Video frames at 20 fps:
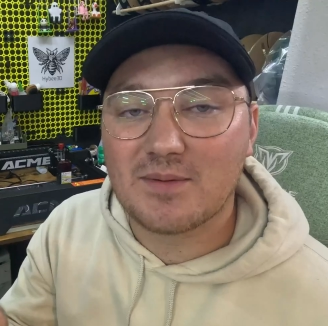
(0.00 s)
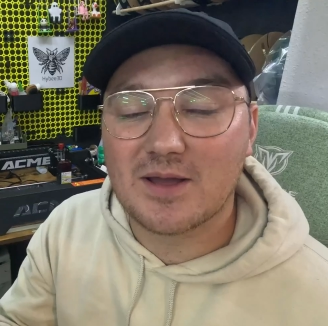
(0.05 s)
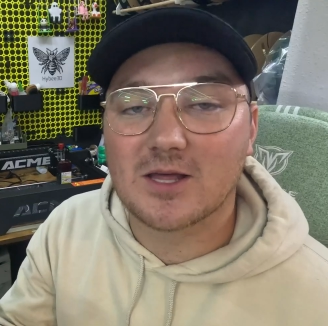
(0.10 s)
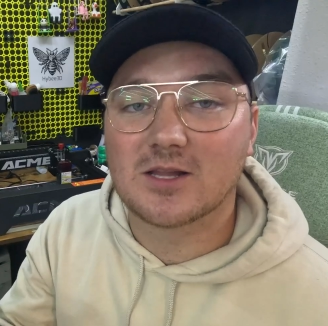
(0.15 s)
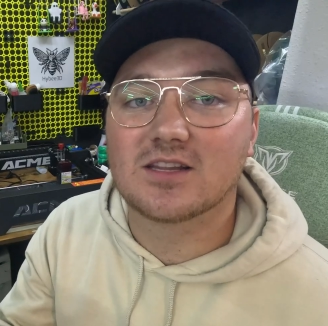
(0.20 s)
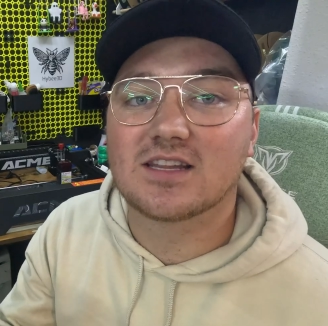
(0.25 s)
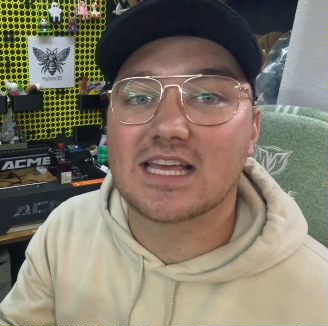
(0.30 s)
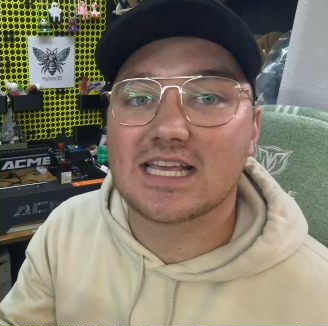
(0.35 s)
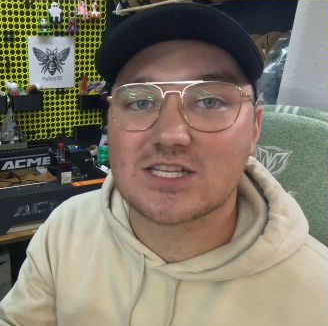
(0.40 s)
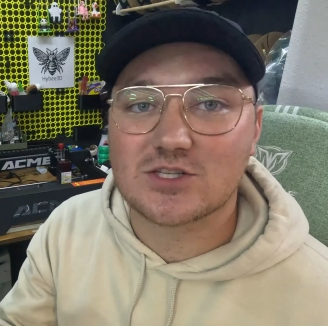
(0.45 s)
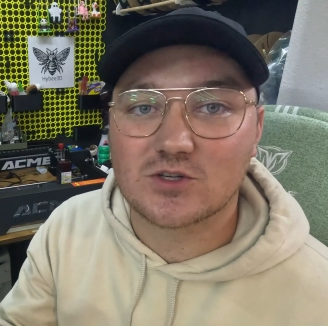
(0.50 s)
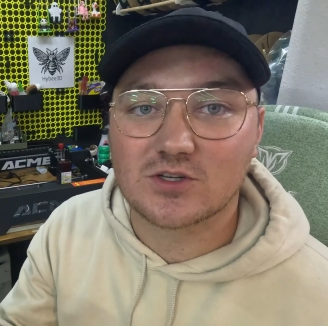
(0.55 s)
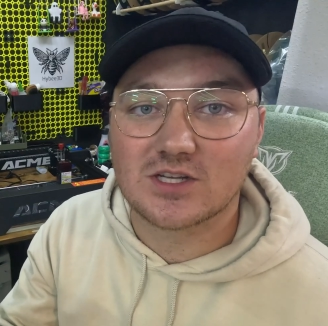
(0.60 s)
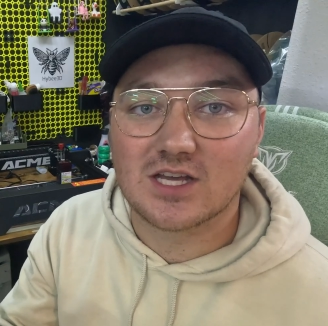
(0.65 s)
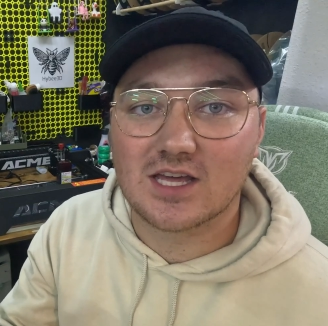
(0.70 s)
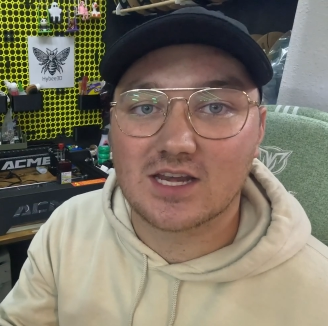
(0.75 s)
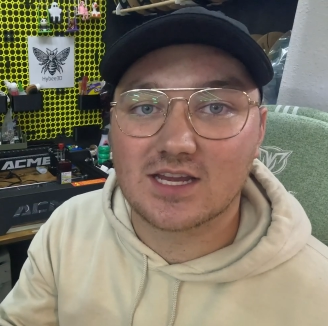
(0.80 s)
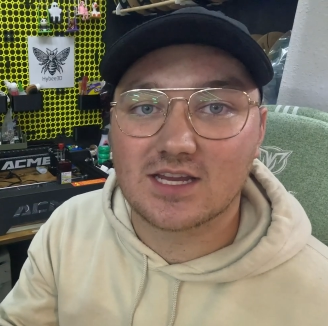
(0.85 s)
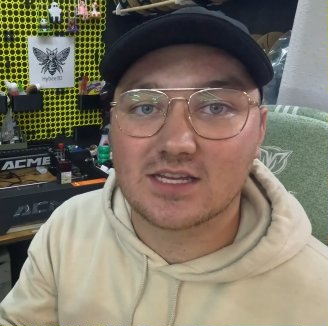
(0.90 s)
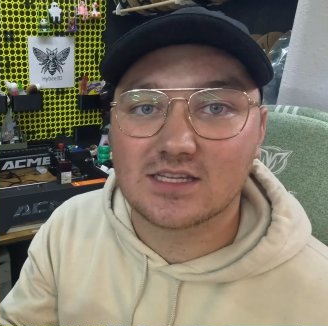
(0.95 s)
about laser
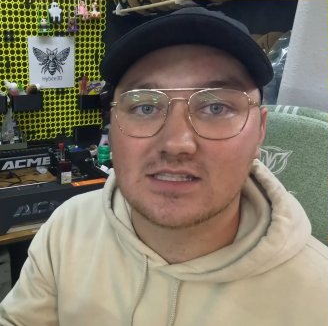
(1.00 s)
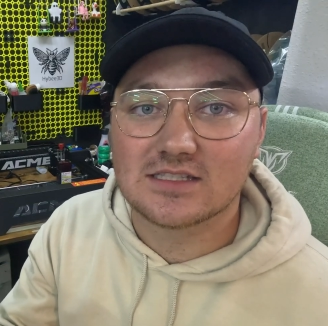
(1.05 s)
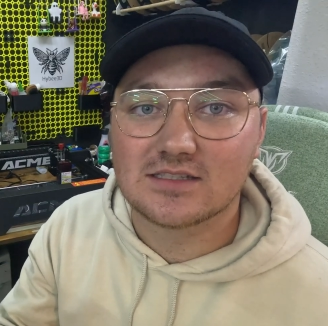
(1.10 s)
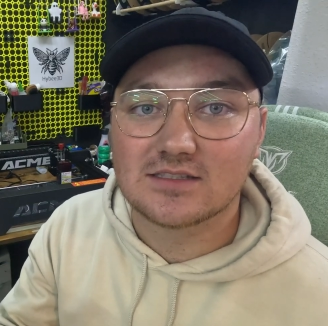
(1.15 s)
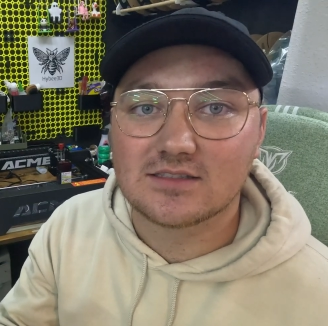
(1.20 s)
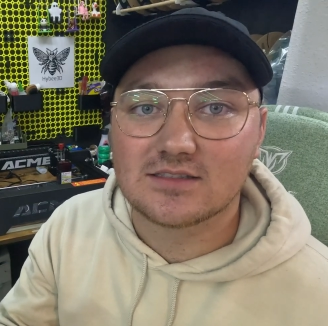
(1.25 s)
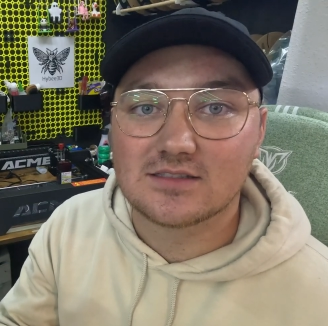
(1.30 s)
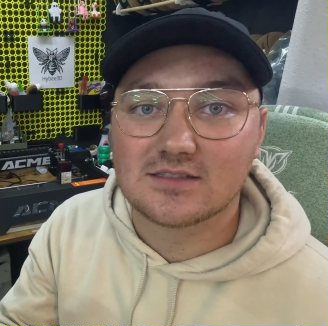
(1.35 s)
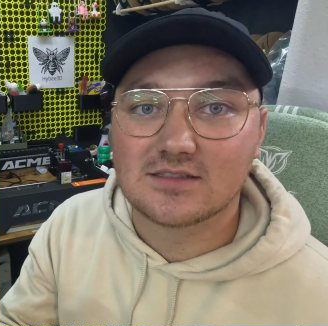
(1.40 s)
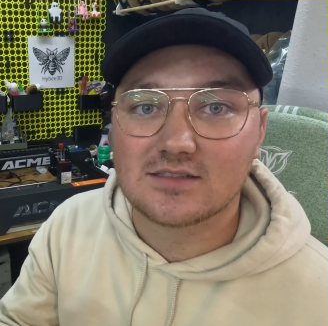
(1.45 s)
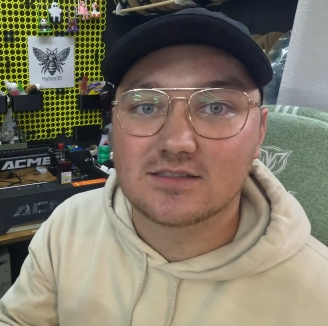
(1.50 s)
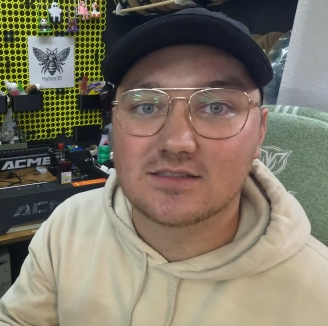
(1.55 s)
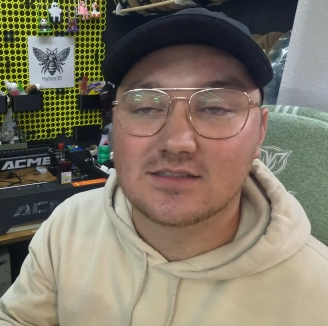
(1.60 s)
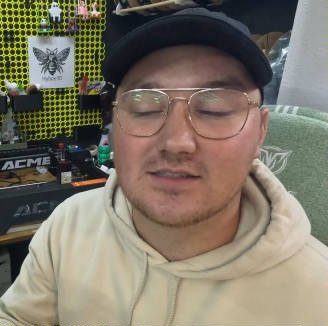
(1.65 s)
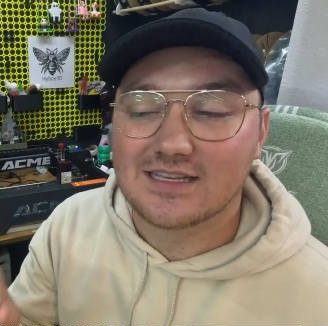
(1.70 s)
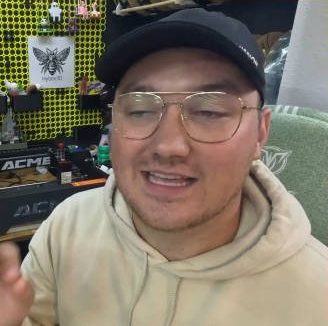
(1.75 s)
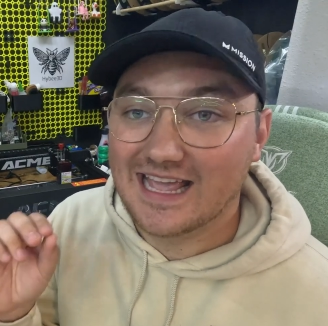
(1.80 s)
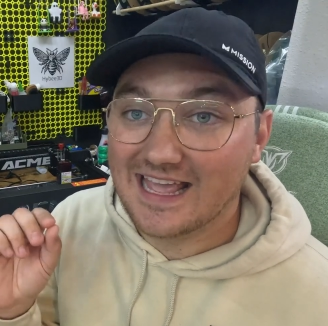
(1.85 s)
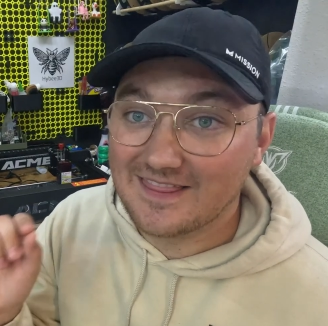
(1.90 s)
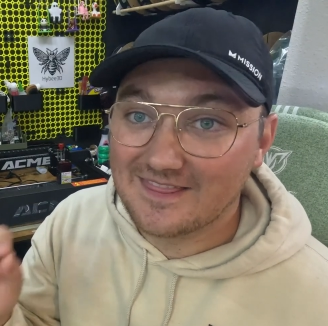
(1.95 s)
cutting.
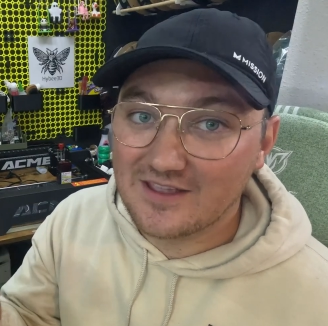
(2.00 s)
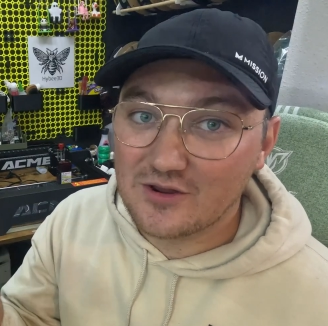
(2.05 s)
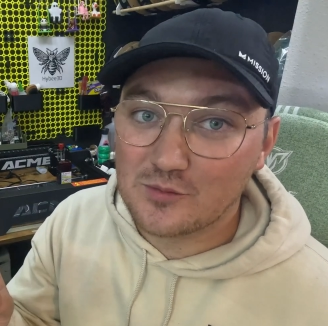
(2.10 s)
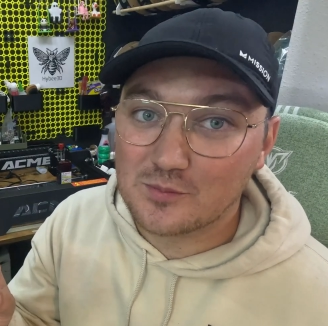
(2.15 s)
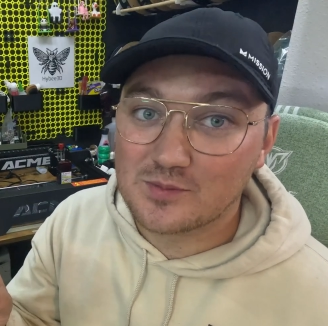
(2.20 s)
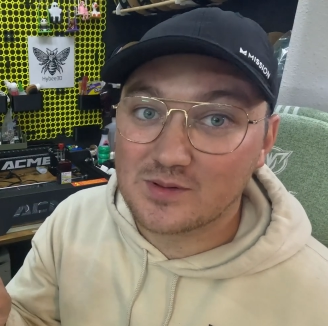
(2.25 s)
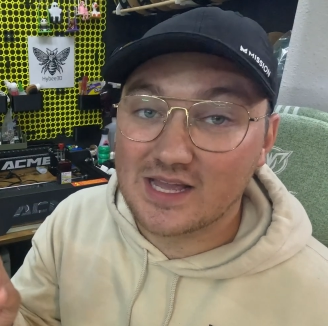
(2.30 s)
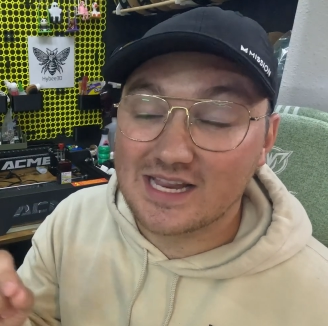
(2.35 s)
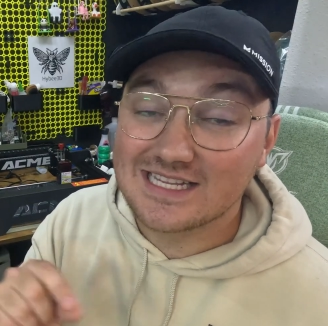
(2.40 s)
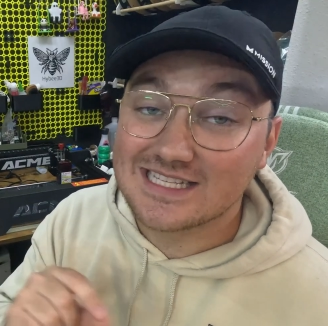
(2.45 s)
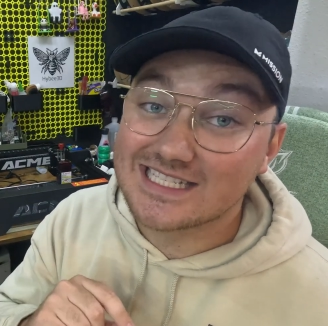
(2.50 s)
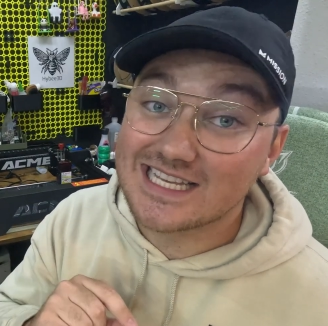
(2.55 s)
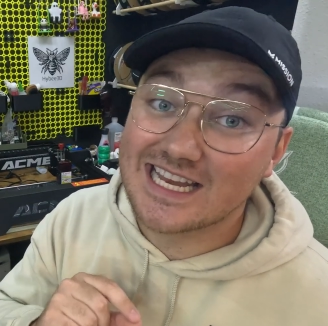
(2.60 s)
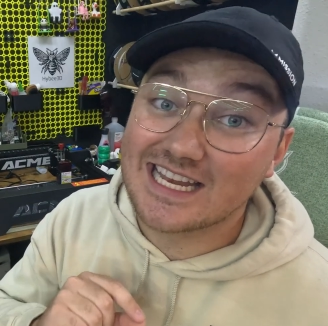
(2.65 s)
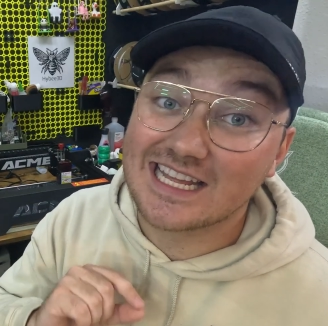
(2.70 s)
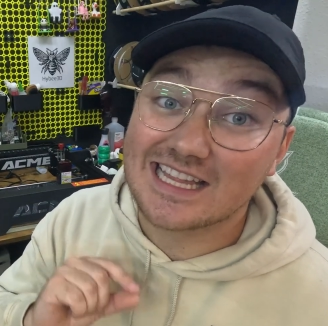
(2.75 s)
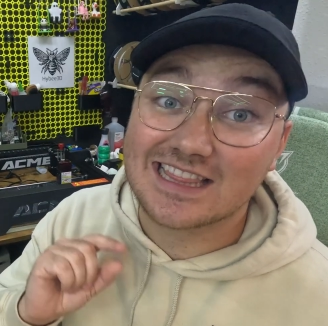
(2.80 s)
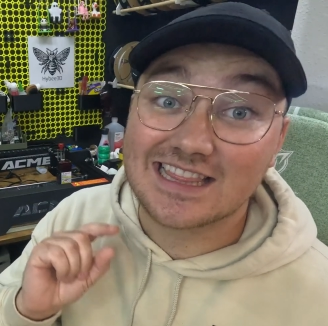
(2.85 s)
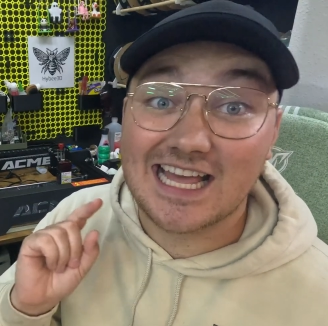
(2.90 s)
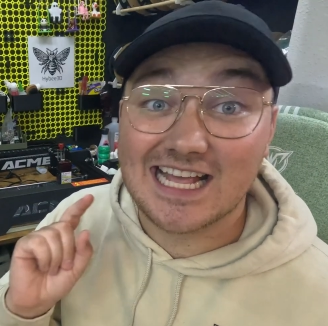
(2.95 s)
And they replied and
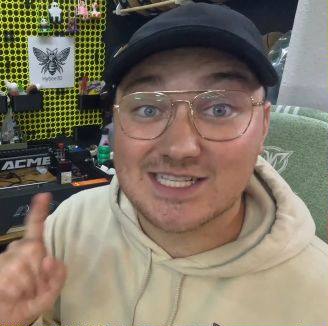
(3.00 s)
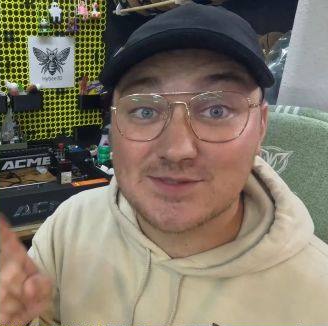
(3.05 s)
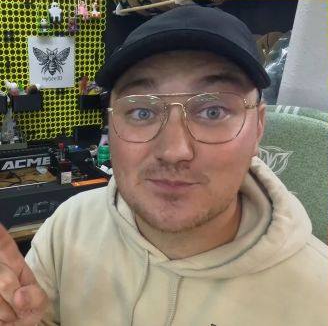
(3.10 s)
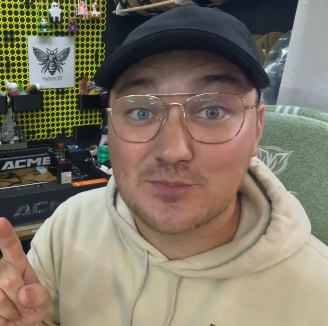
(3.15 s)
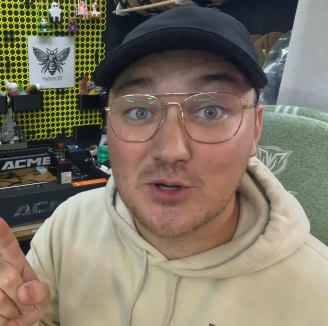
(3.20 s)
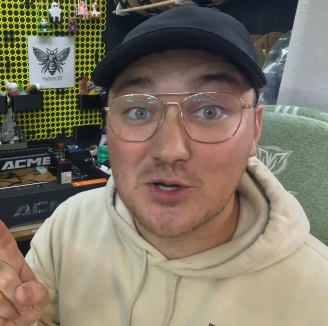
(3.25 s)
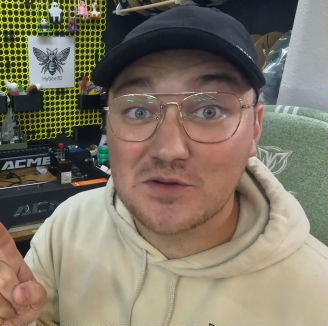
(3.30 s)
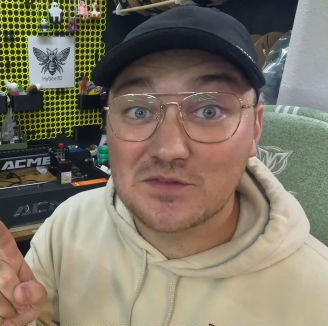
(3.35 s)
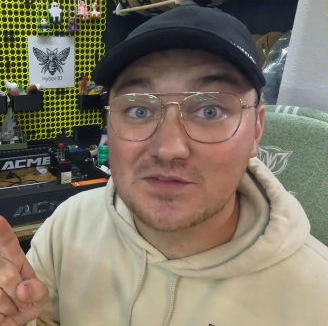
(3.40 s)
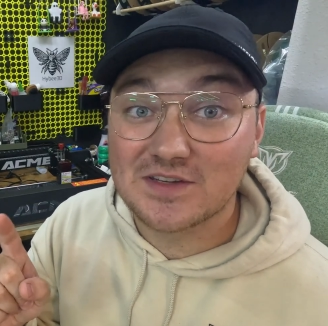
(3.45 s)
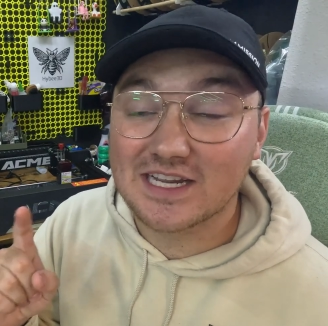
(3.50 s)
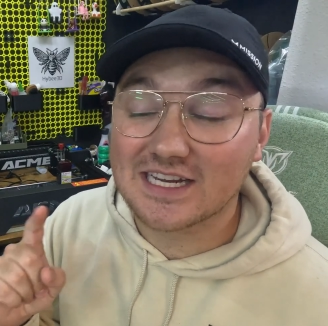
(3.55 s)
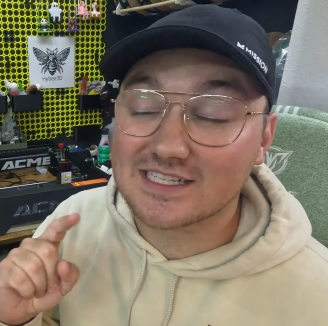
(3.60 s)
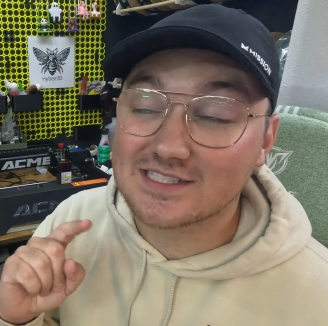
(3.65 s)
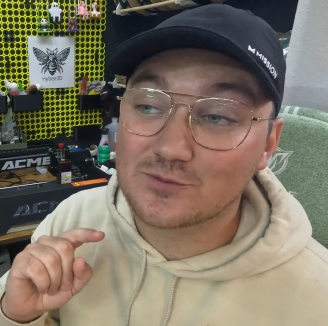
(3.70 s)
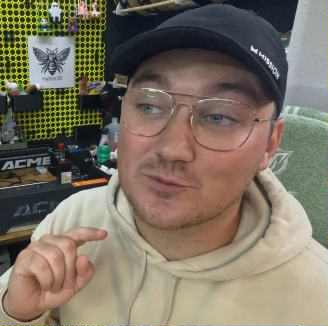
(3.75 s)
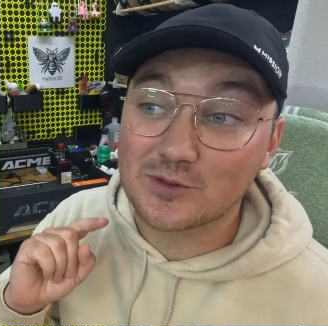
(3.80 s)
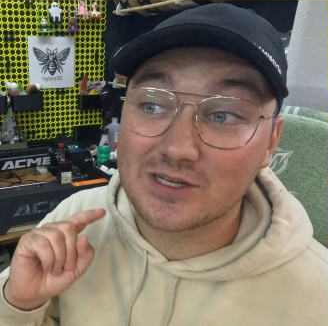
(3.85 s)
said, that's perfect.